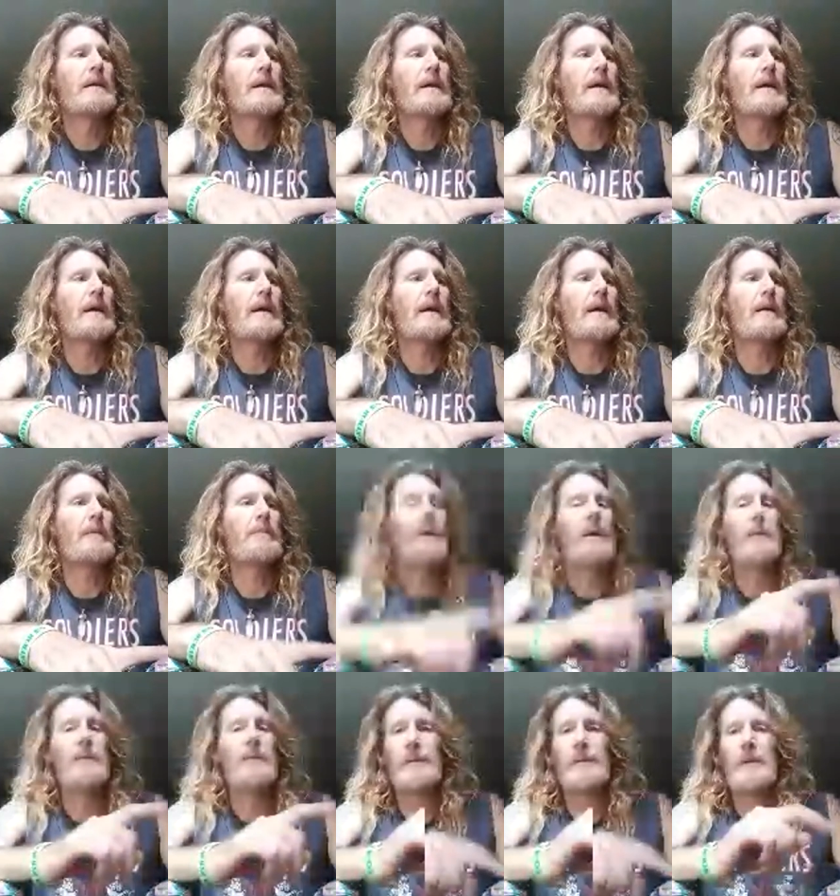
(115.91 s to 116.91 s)

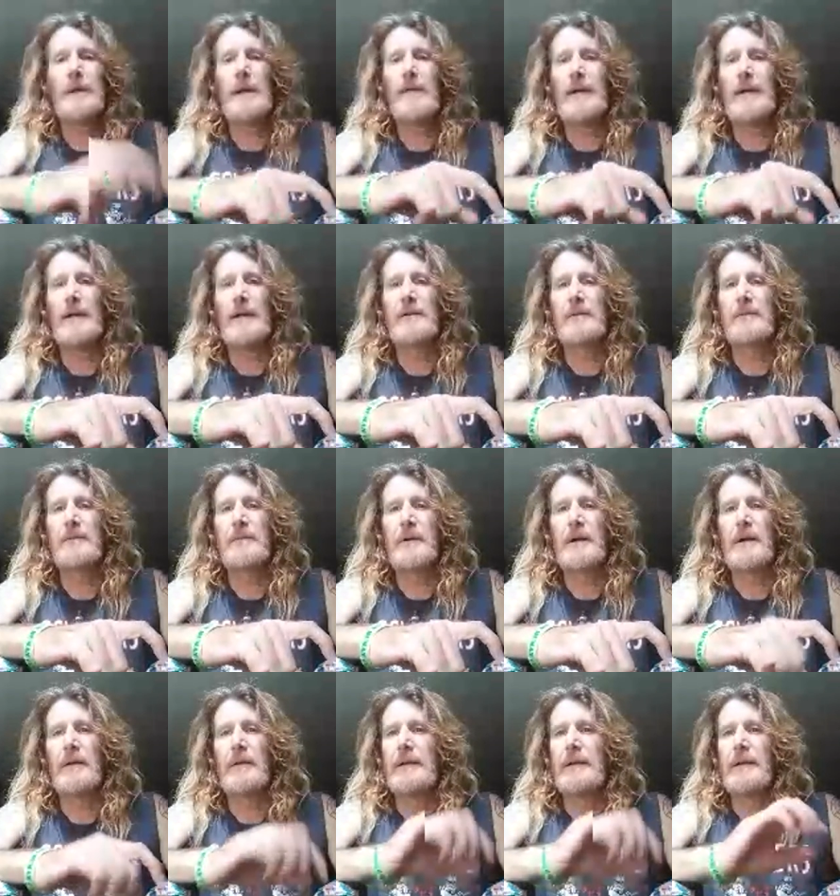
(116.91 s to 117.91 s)
pumpkin beer I've had so
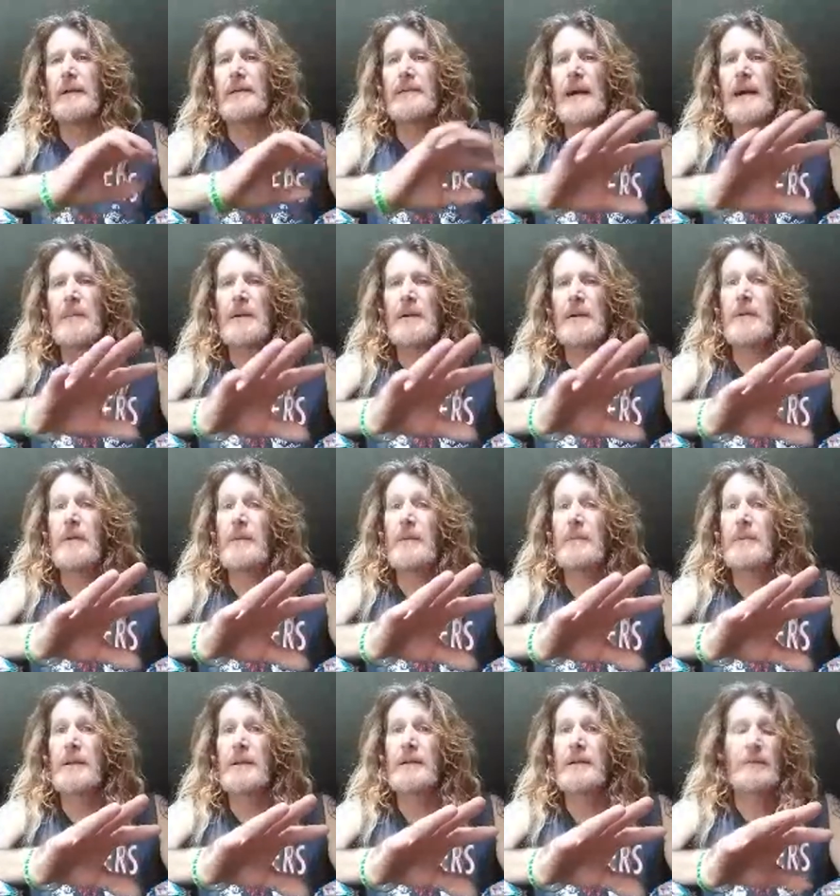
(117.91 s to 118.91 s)
far. The Atomic
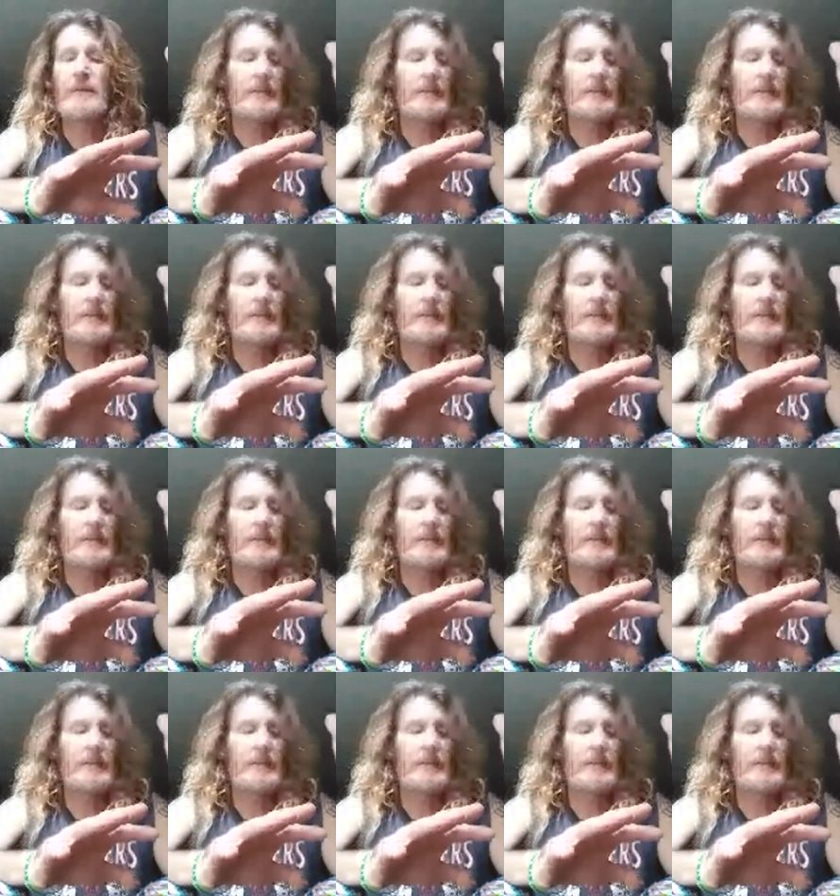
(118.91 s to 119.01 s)
Pumpkin